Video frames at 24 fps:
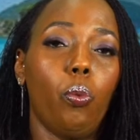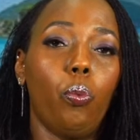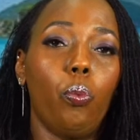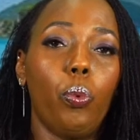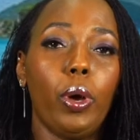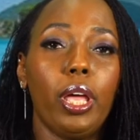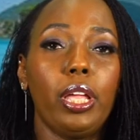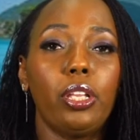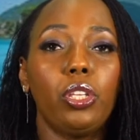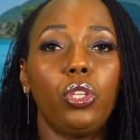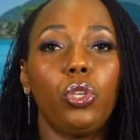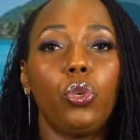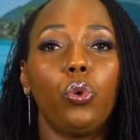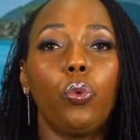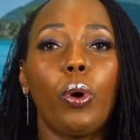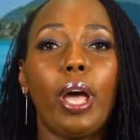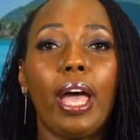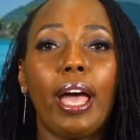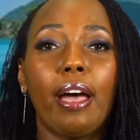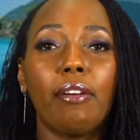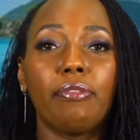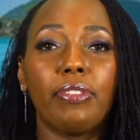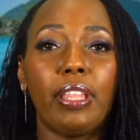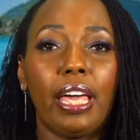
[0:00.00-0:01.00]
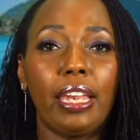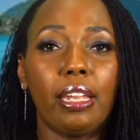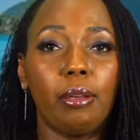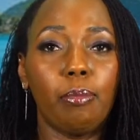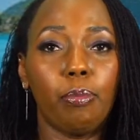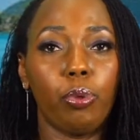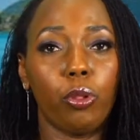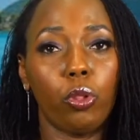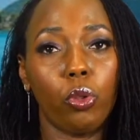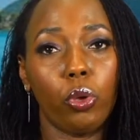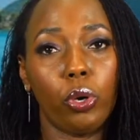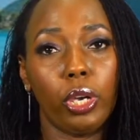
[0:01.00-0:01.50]
when you have that
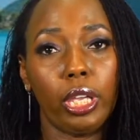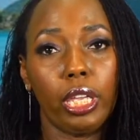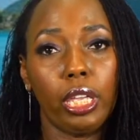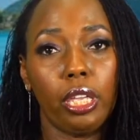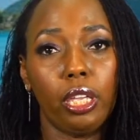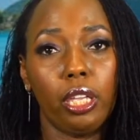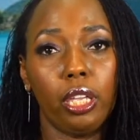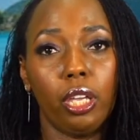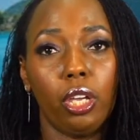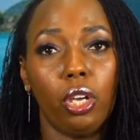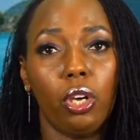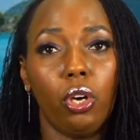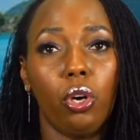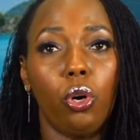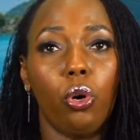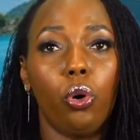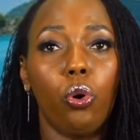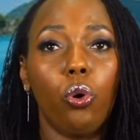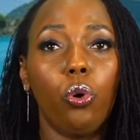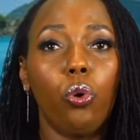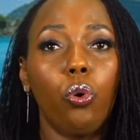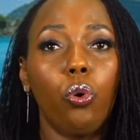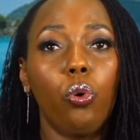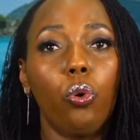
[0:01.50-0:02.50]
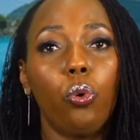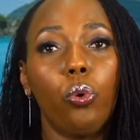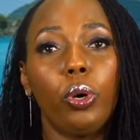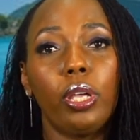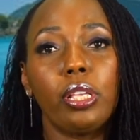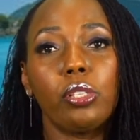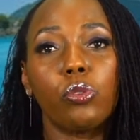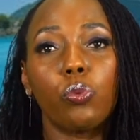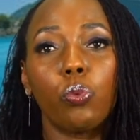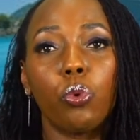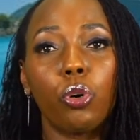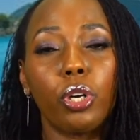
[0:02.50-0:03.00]
employee who
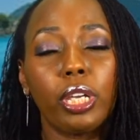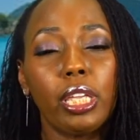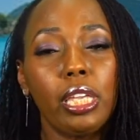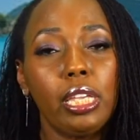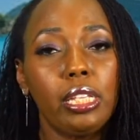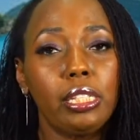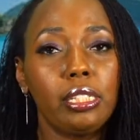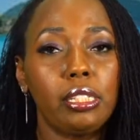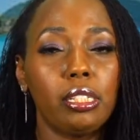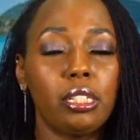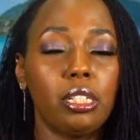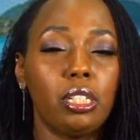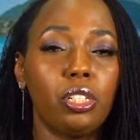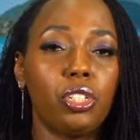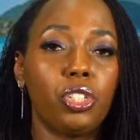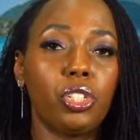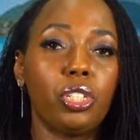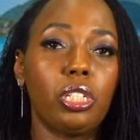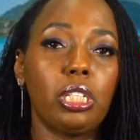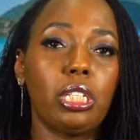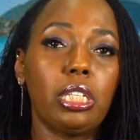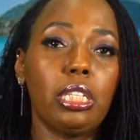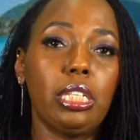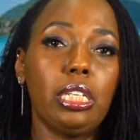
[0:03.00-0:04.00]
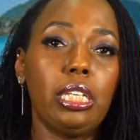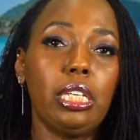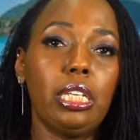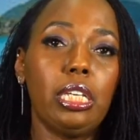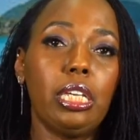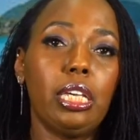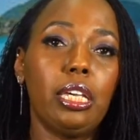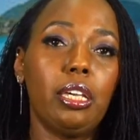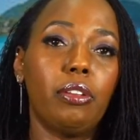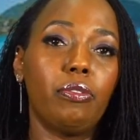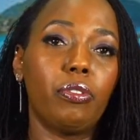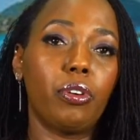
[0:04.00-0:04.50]
is working
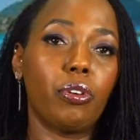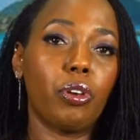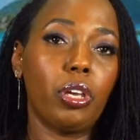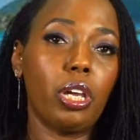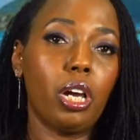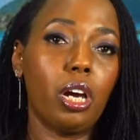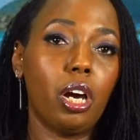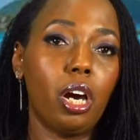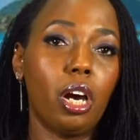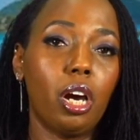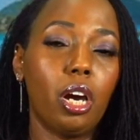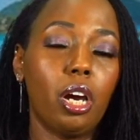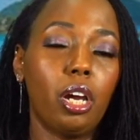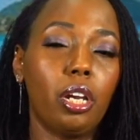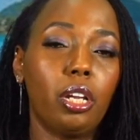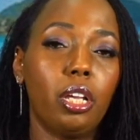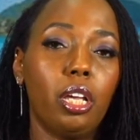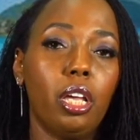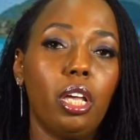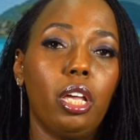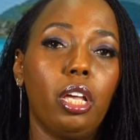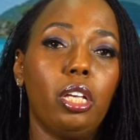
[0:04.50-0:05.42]
diligently and very hard,